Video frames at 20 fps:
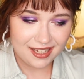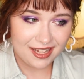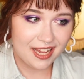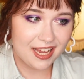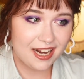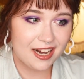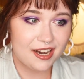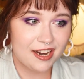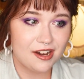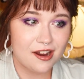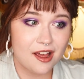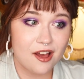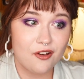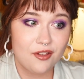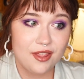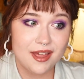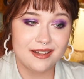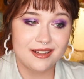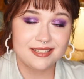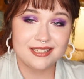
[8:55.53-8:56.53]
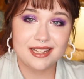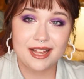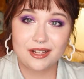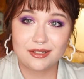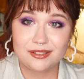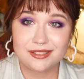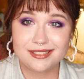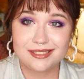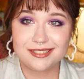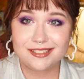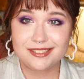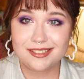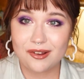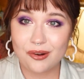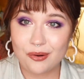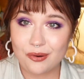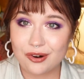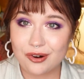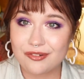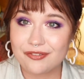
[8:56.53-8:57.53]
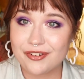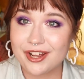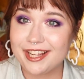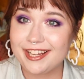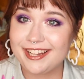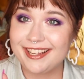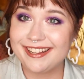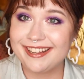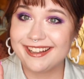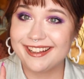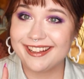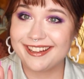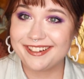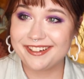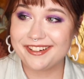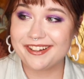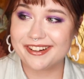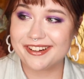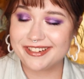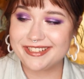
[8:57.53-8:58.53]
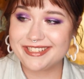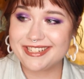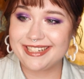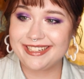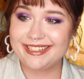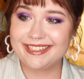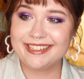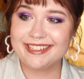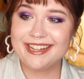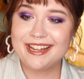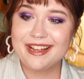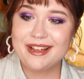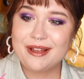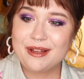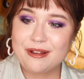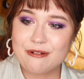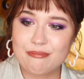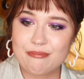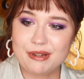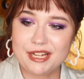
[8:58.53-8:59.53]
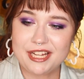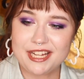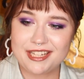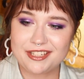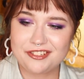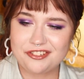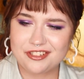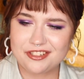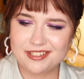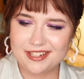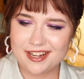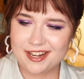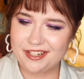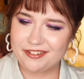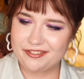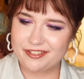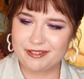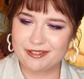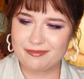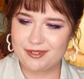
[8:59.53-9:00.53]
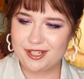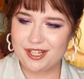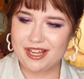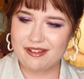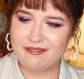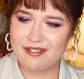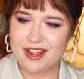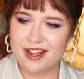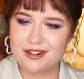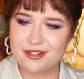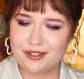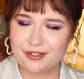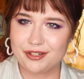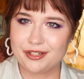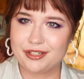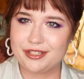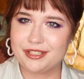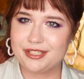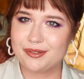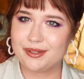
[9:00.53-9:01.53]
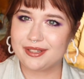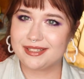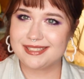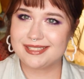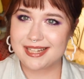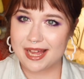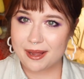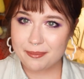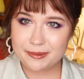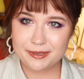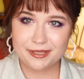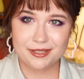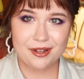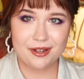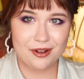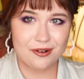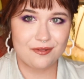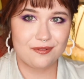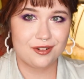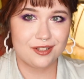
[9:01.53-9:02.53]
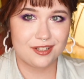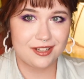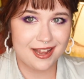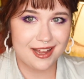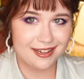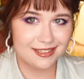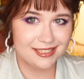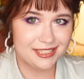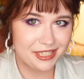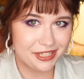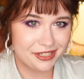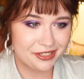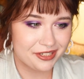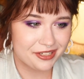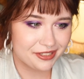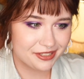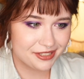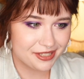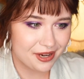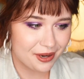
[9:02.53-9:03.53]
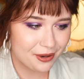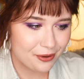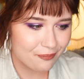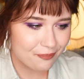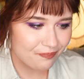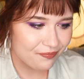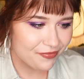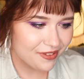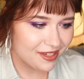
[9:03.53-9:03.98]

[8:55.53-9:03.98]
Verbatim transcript: And I know that sounds horrifying and daunting, but it's just kind of something I've had to learn to accept over the last year or so.